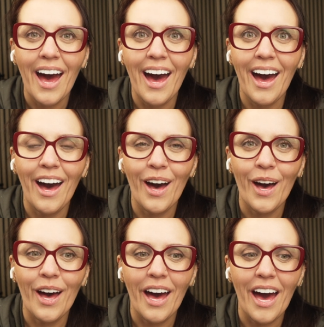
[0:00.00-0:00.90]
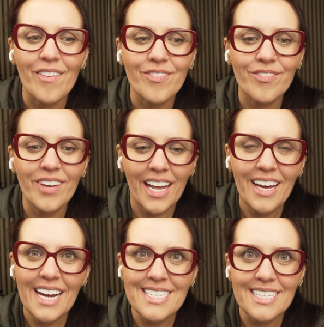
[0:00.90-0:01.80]
I've kind
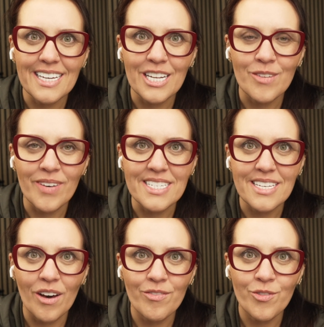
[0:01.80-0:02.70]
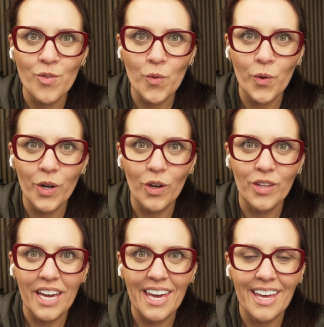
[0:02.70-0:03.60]
of isolated myself from the
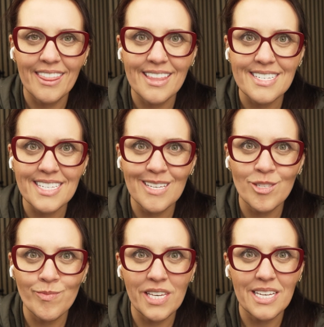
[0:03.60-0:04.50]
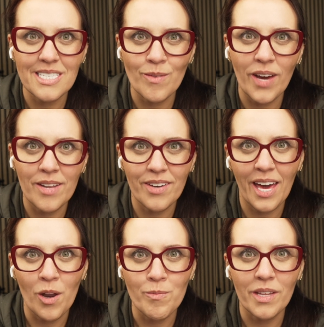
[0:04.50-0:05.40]
world, and this gives me some kind of
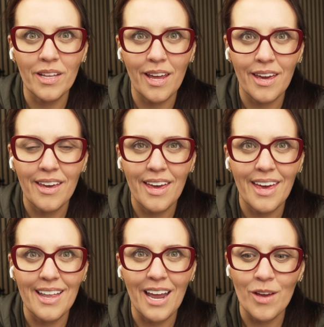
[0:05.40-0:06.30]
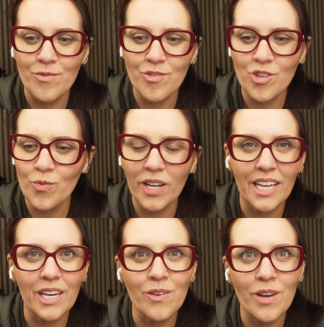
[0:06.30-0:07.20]
accountability. And I just want to
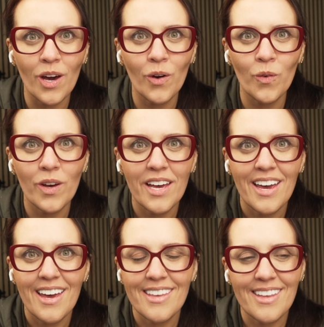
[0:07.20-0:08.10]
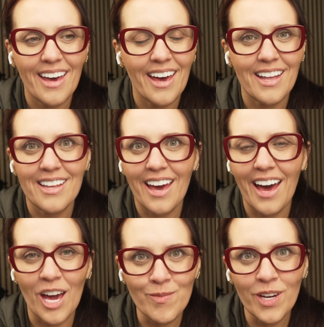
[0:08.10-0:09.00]
let you know that
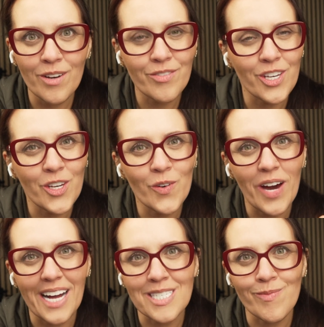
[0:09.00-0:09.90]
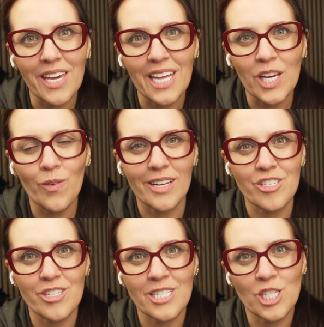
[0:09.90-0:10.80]
I'm here for you. Ask me any
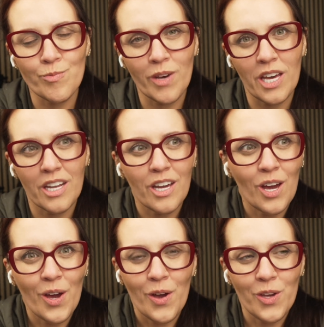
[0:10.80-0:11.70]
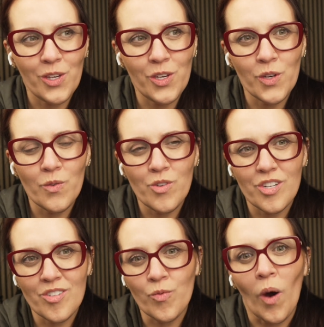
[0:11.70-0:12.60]
questions, but you
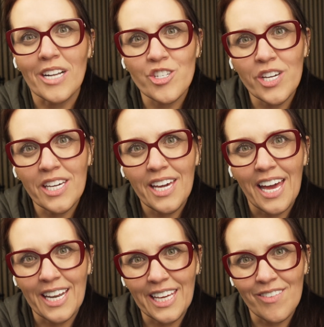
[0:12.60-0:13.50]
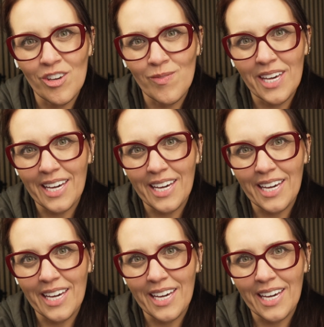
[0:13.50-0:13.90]
just watching and giving me